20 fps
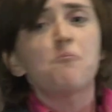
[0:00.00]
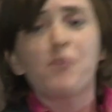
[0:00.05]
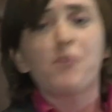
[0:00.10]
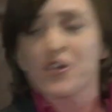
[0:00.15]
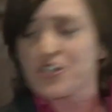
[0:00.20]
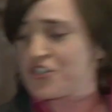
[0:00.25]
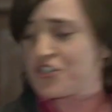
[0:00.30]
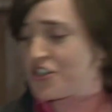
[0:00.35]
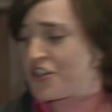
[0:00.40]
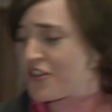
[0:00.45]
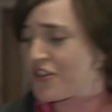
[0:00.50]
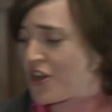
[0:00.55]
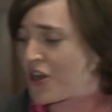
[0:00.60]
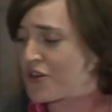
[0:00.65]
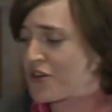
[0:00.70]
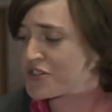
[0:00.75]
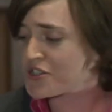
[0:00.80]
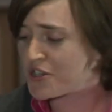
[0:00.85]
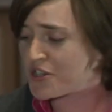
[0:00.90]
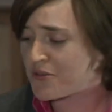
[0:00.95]
butcher
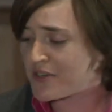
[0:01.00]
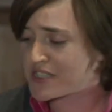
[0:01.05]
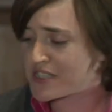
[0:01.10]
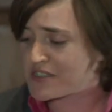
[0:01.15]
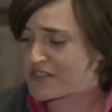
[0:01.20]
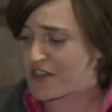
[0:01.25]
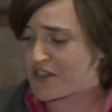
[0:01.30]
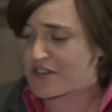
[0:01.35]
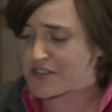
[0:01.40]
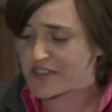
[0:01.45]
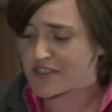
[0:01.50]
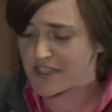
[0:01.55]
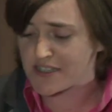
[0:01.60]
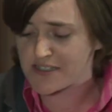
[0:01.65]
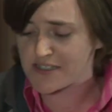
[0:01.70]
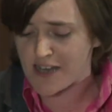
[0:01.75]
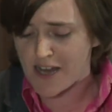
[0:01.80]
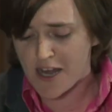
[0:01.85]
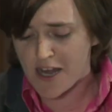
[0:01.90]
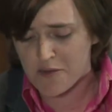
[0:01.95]
those who insult
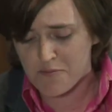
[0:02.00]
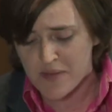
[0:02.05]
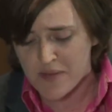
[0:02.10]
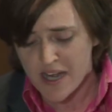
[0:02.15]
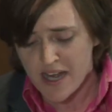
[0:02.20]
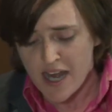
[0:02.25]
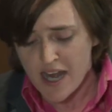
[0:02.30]
Islam,